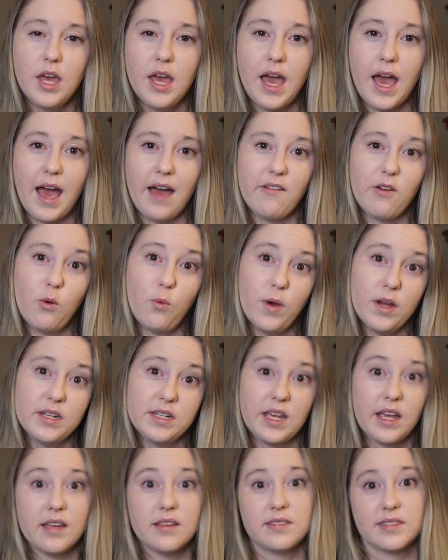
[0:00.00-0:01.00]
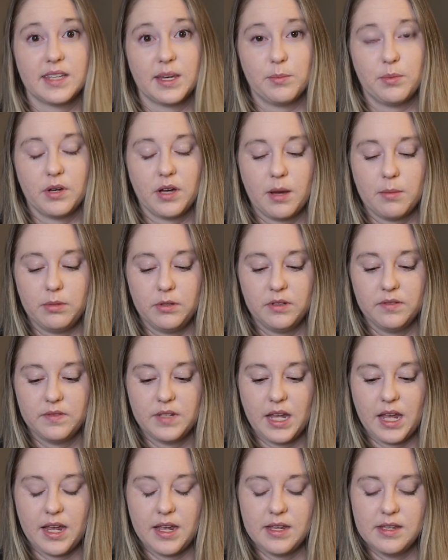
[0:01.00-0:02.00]
have it one day, skip a couple of
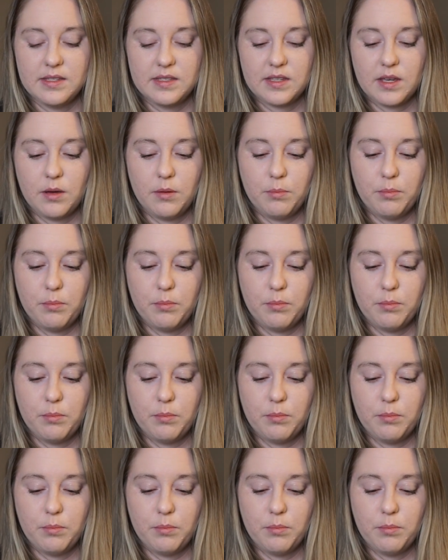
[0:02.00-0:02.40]
days,